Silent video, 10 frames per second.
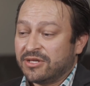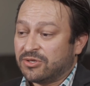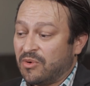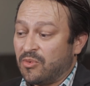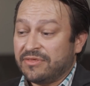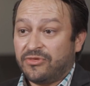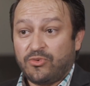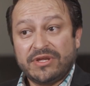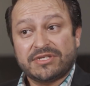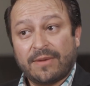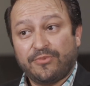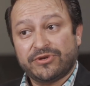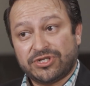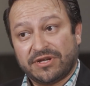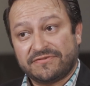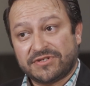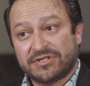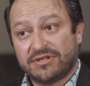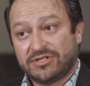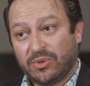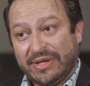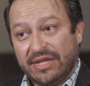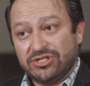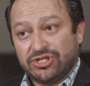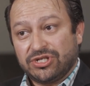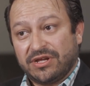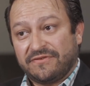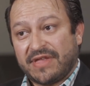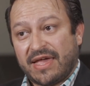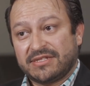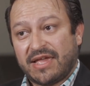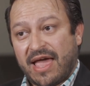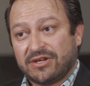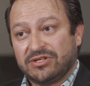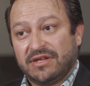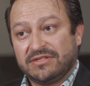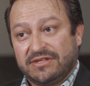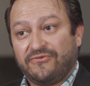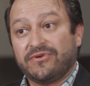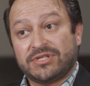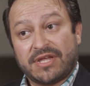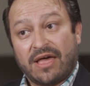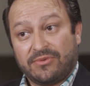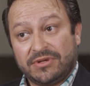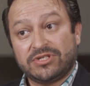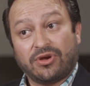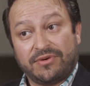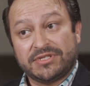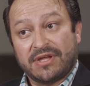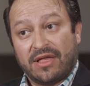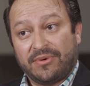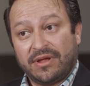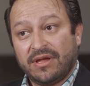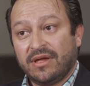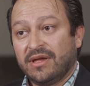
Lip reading: So we run three separate shifts. So each shift has actually a different salary, starting salary.